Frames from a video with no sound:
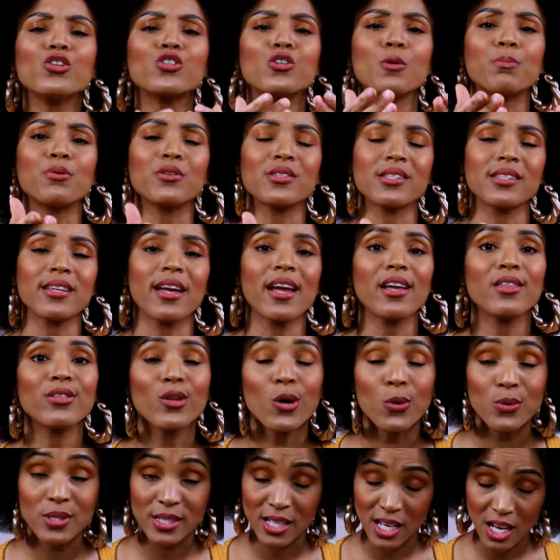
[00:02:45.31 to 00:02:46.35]
to protect
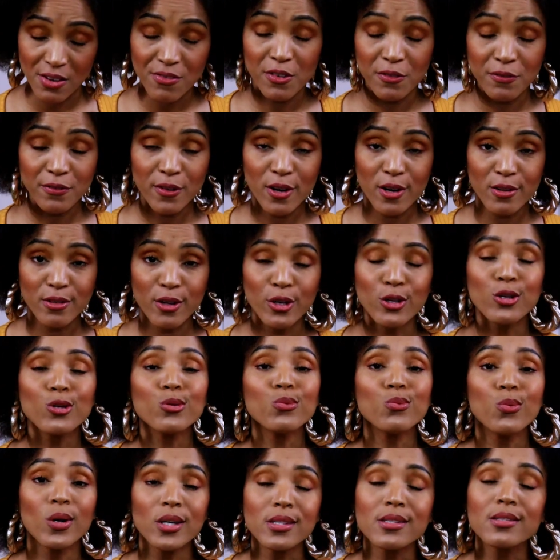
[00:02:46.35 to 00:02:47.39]
those even further,
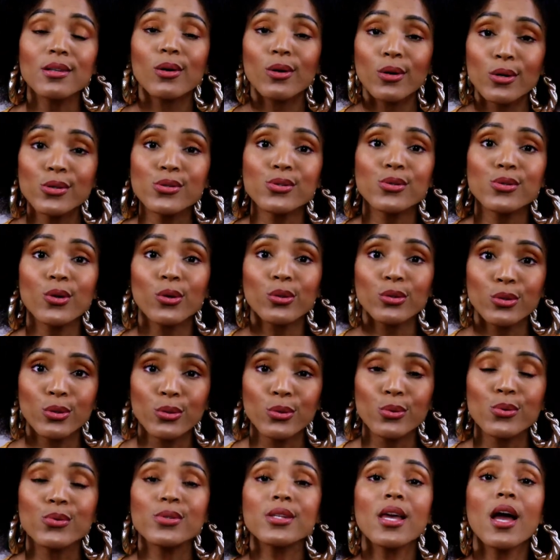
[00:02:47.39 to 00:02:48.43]
you want to also
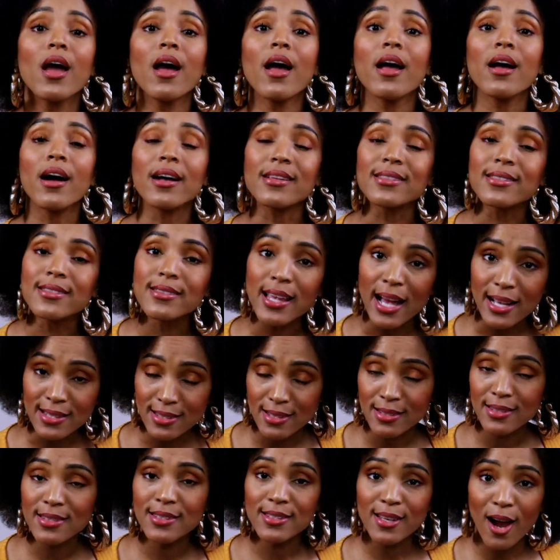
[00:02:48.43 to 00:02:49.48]
use a
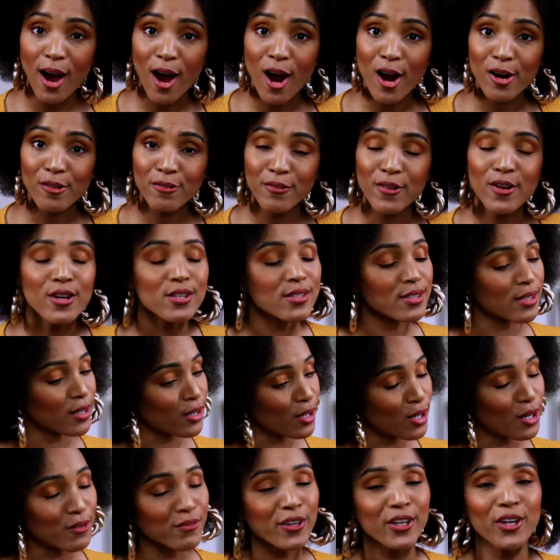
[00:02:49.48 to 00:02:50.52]
satin scarf to
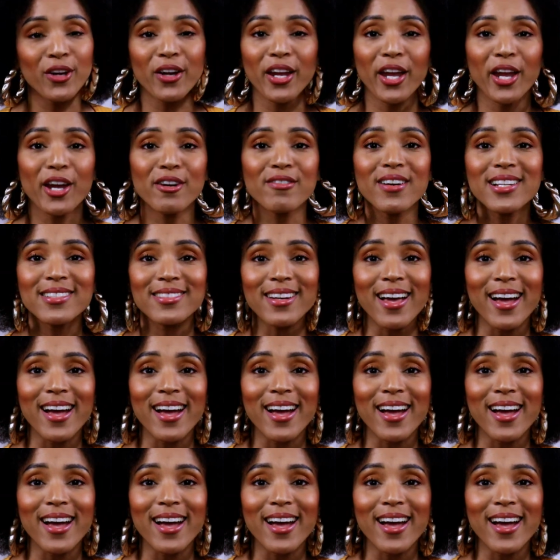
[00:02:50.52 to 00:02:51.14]
cover your hair at